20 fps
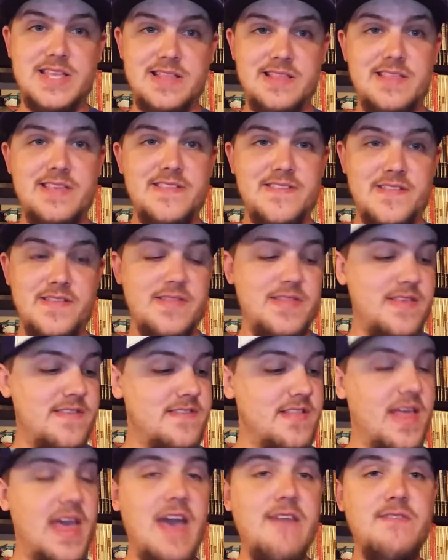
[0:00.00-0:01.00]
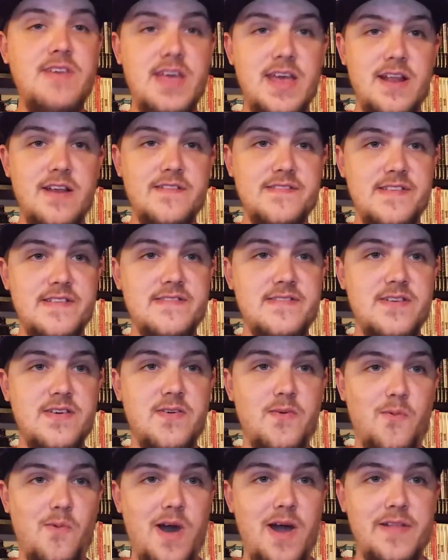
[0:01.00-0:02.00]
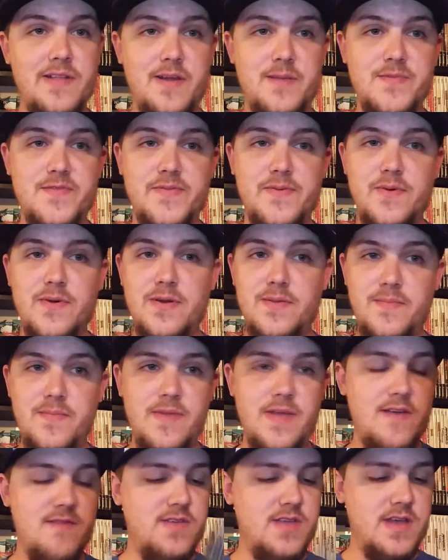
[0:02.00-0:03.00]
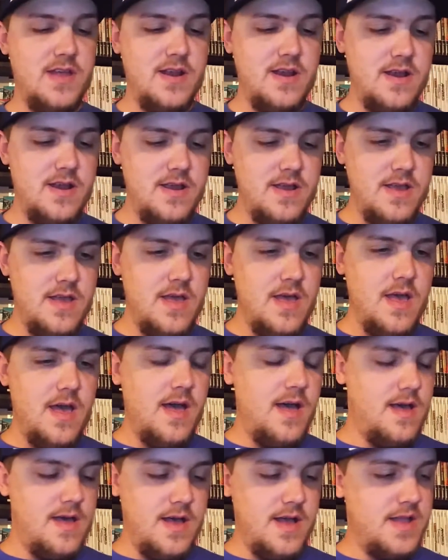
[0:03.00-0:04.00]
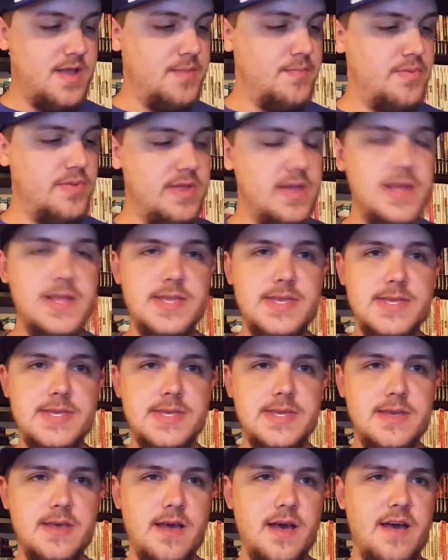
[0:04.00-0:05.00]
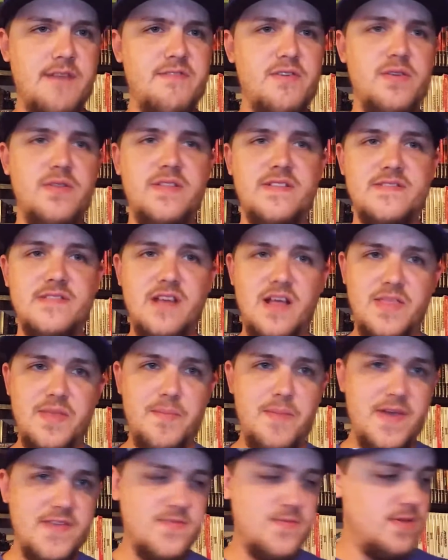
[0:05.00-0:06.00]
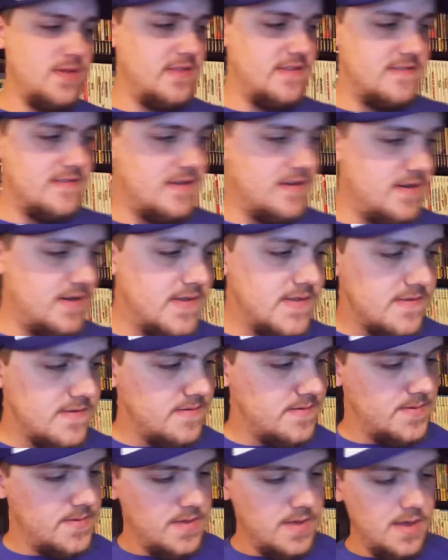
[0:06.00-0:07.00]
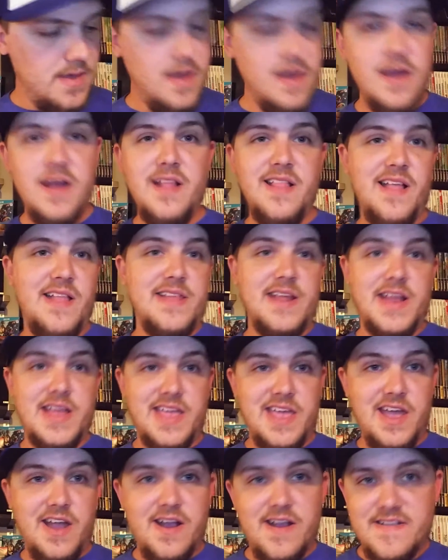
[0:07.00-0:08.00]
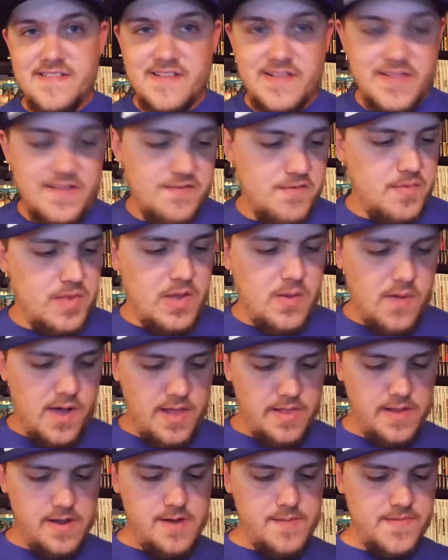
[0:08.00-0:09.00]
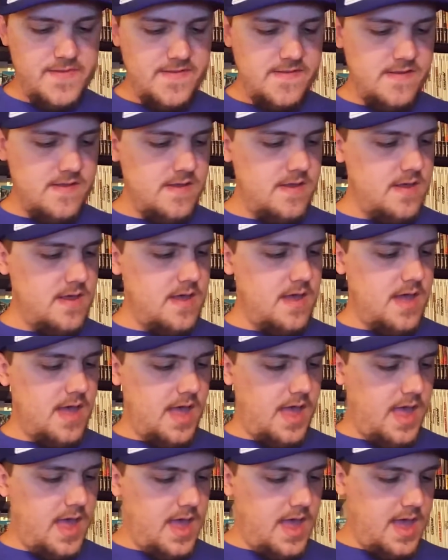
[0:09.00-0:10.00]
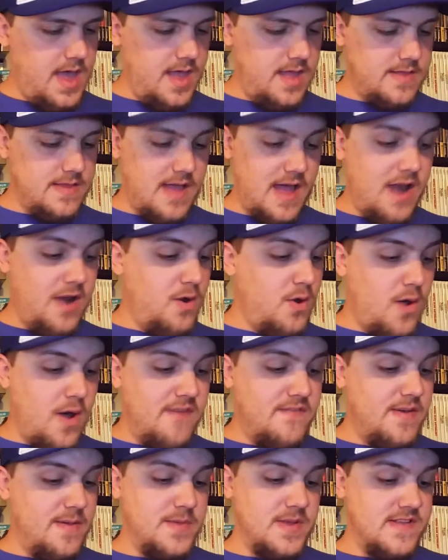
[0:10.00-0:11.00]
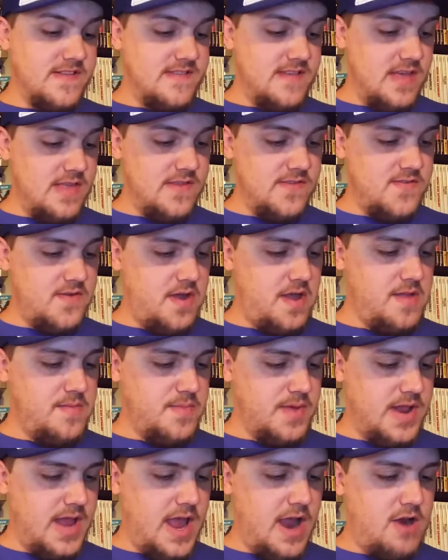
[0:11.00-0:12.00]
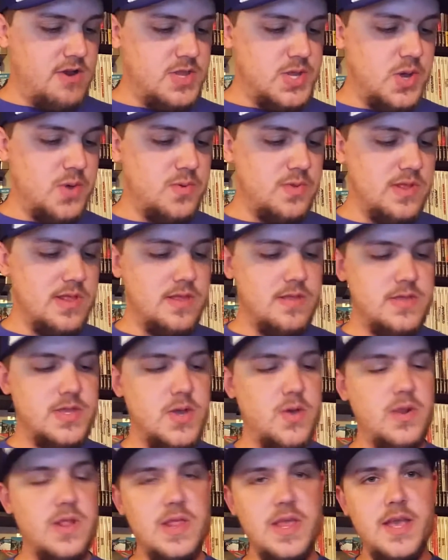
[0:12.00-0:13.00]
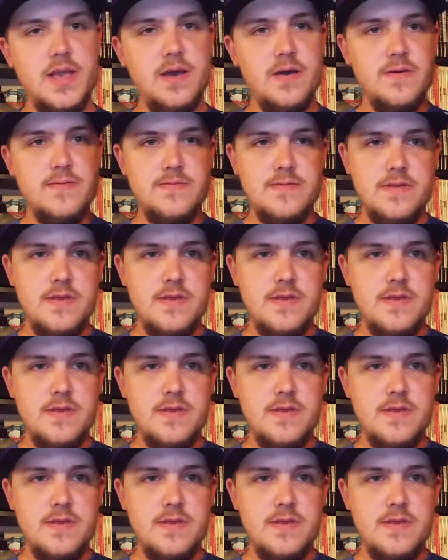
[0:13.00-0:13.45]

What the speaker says: These are the heavy hitters. These two. Wild Arms 4, heavy hitter, complete. I've heard it's not the best one in the series. Not that I care, because I'll never play Wild Arms. And I don't know if I'm going to say this right, but Air Tonalico.